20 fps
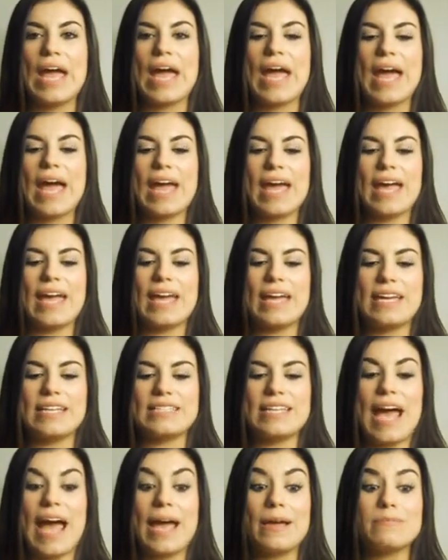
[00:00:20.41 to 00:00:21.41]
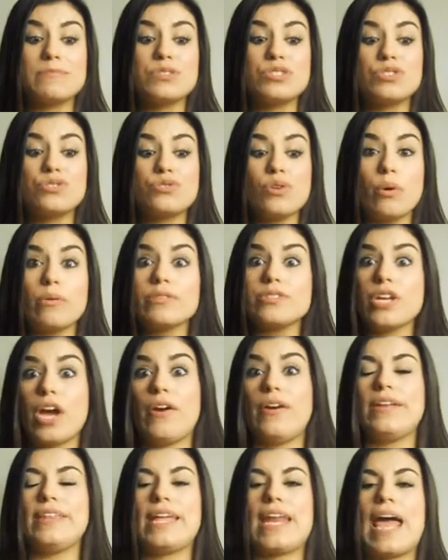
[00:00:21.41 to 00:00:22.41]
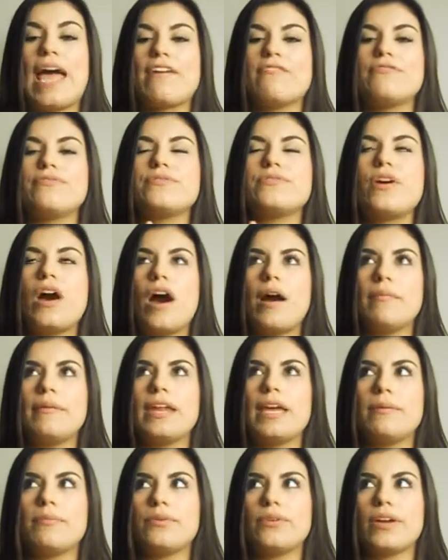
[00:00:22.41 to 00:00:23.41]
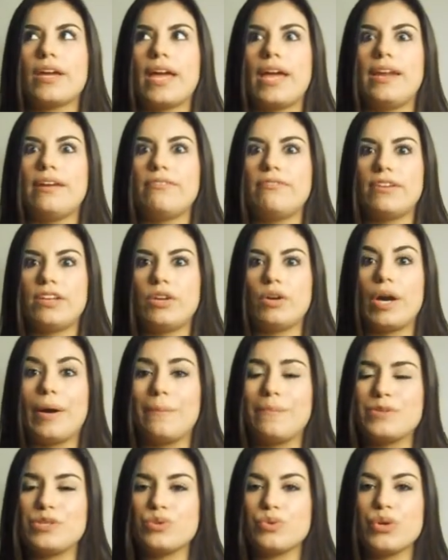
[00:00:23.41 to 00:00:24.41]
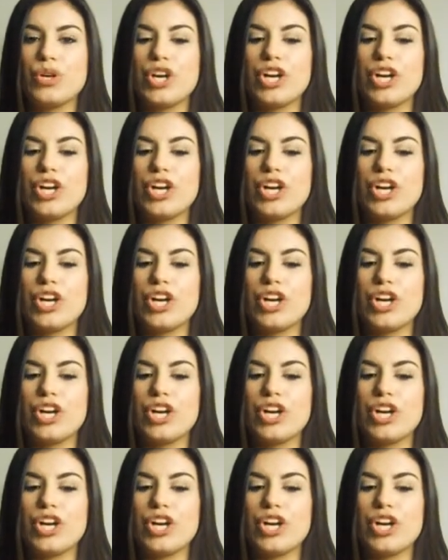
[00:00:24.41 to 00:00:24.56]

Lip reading: And I'm so sorry that I have not been able to get a video up sooner.